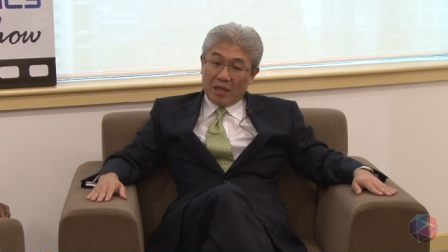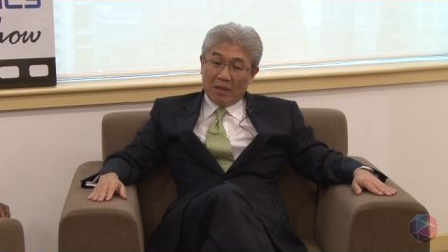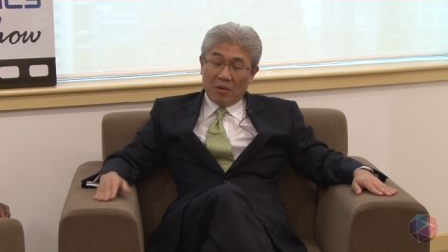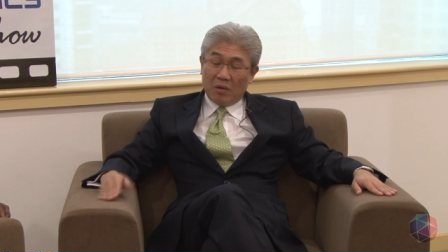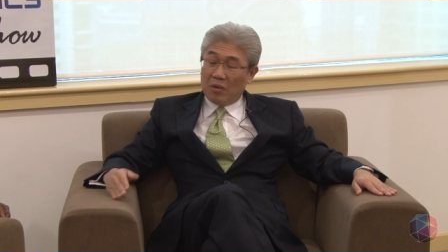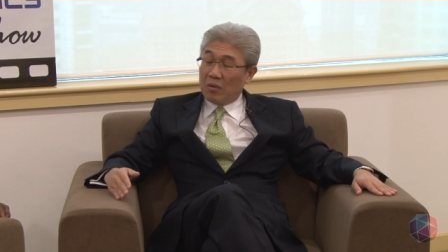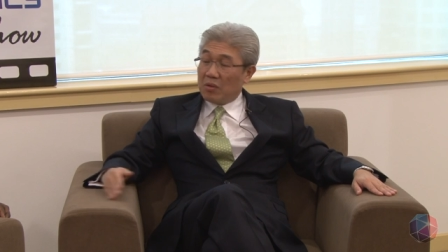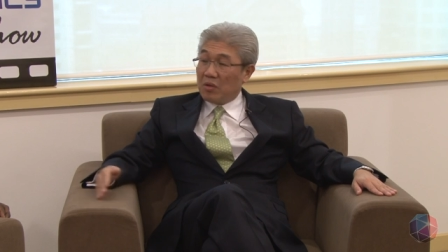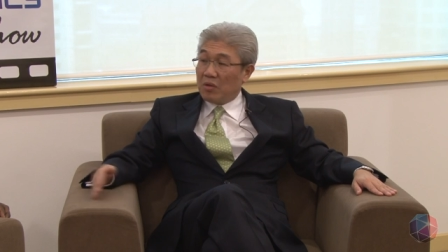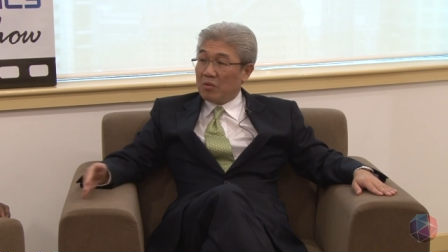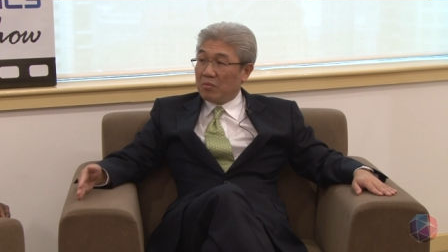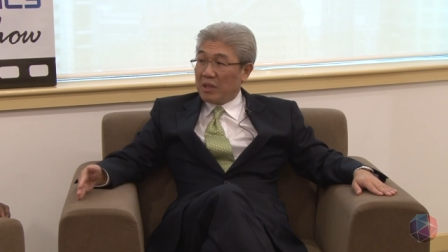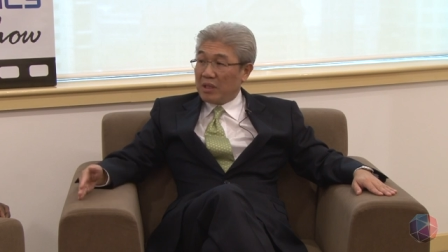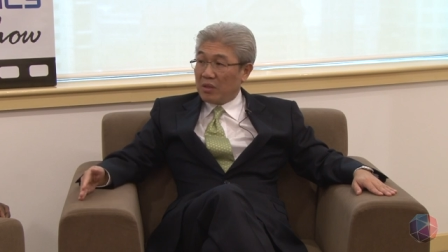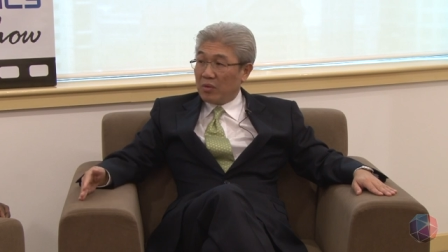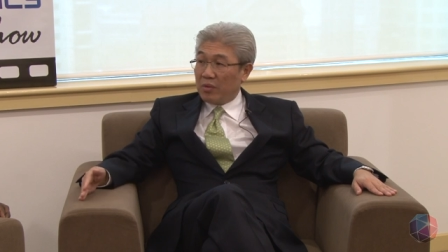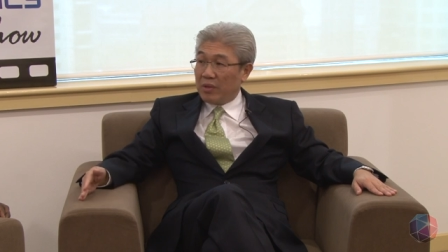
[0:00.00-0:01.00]
and all along
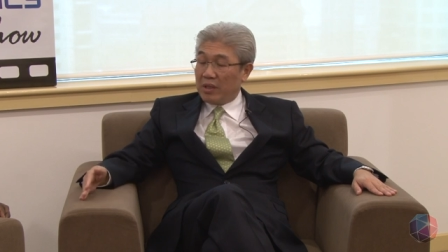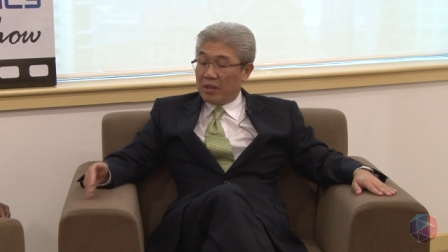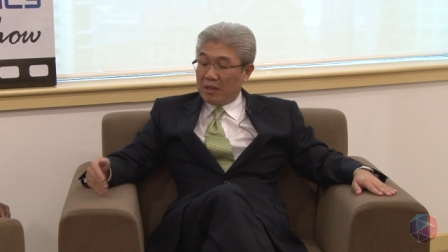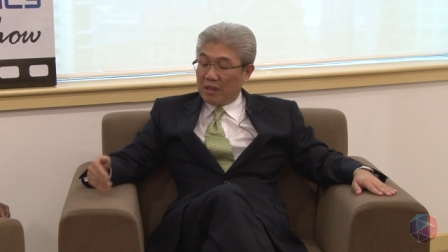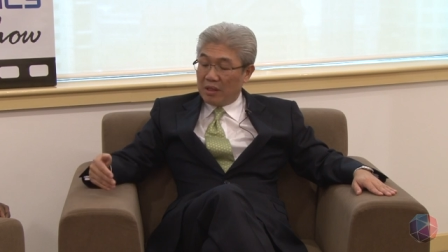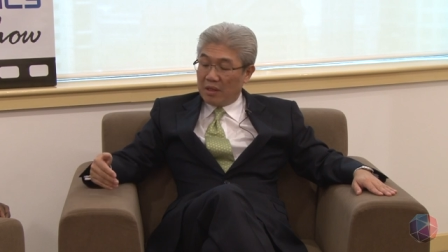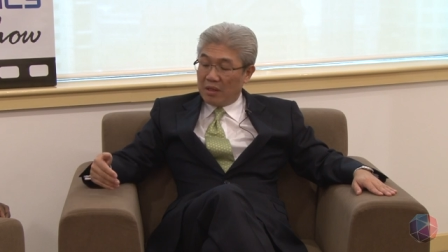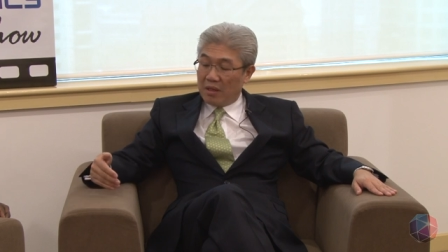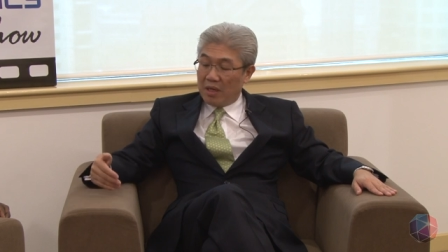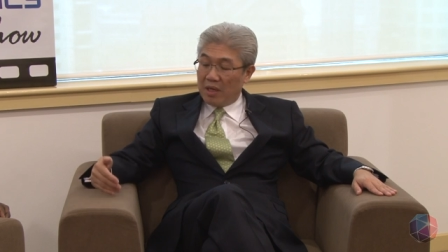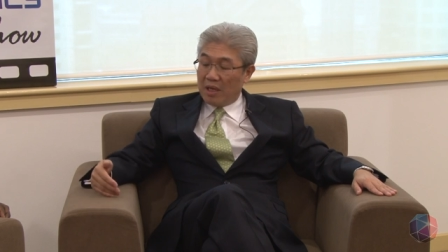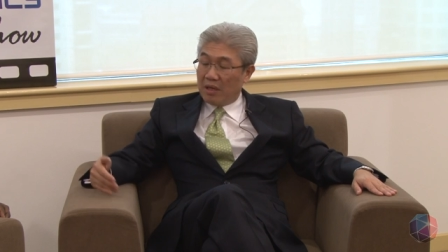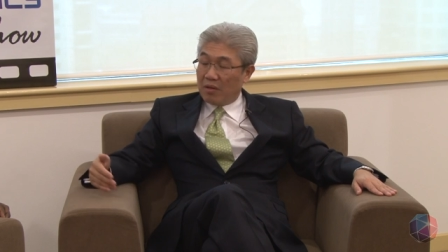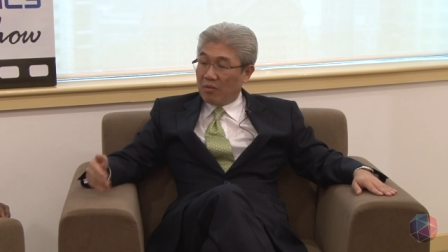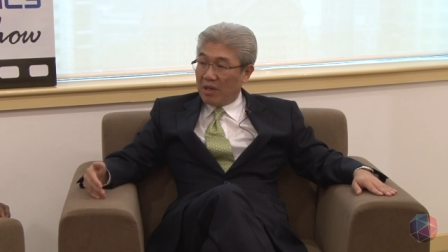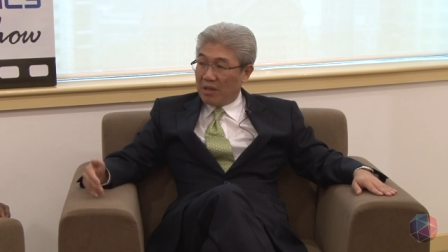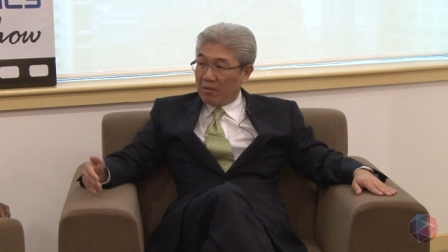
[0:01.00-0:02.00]
my career, you know, I
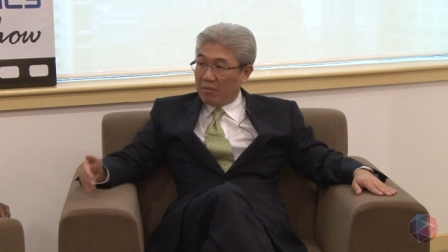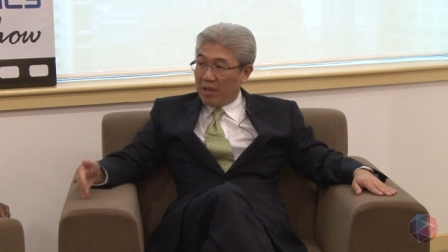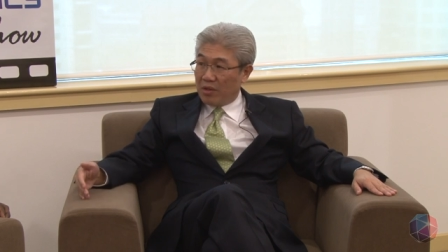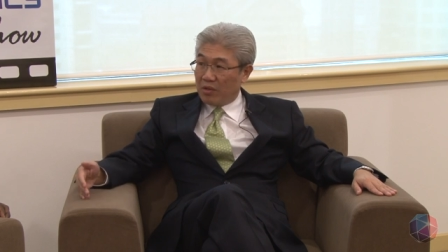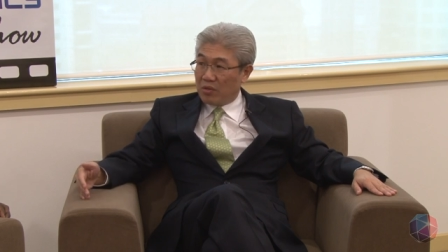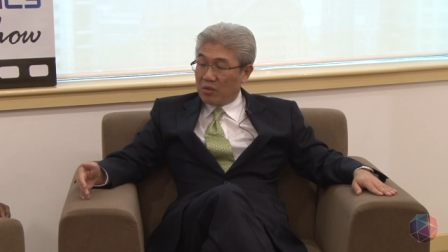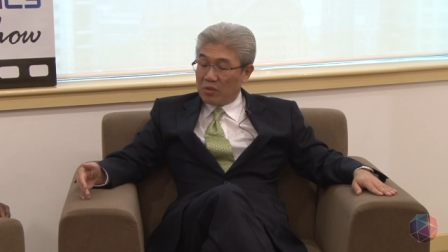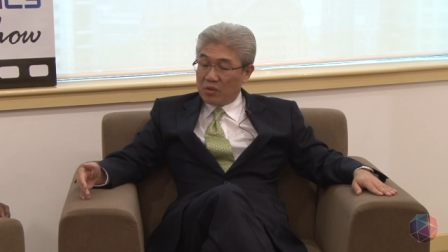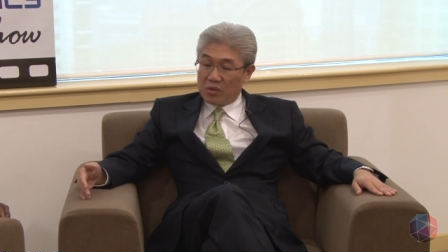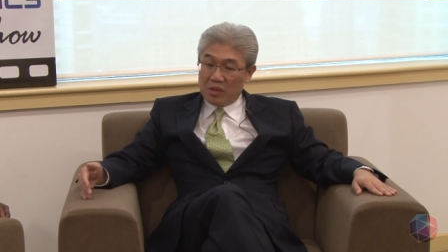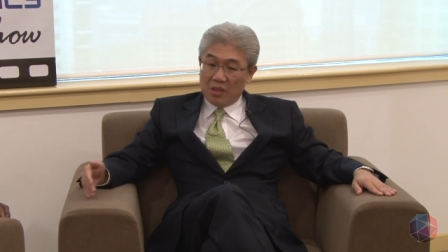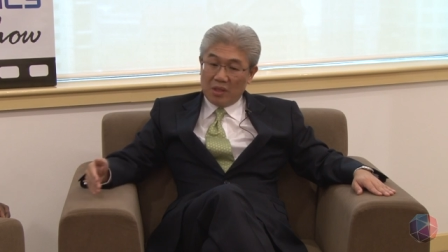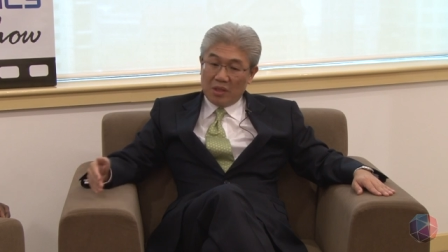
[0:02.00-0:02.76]
had right mentors.